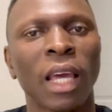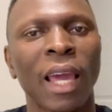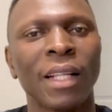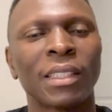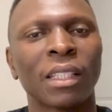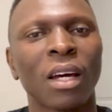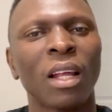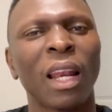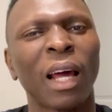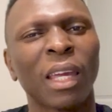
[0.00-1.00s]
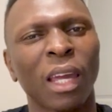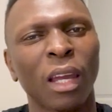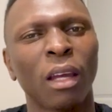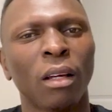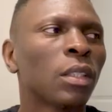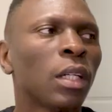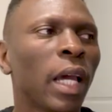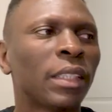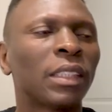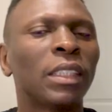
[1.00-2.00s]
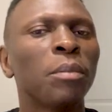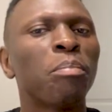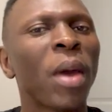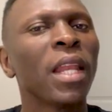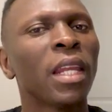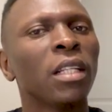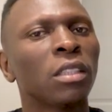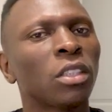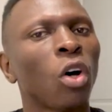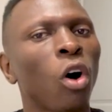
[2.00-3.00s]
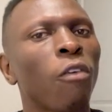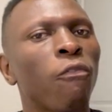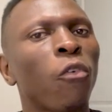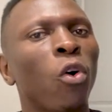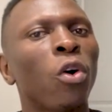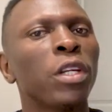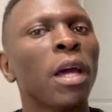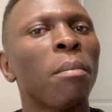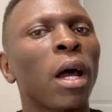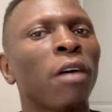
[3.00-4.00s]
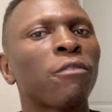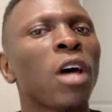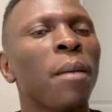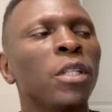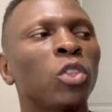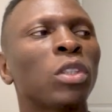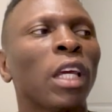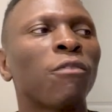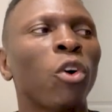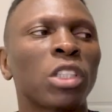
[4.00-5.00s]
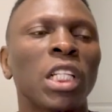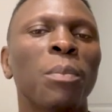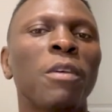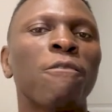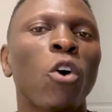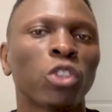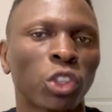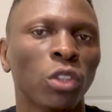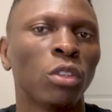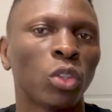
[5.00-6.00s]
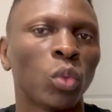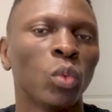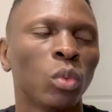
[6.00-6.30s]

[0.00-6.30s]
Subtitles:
It's kind of like it's dependent of the amount of time it takes for a sleepy function to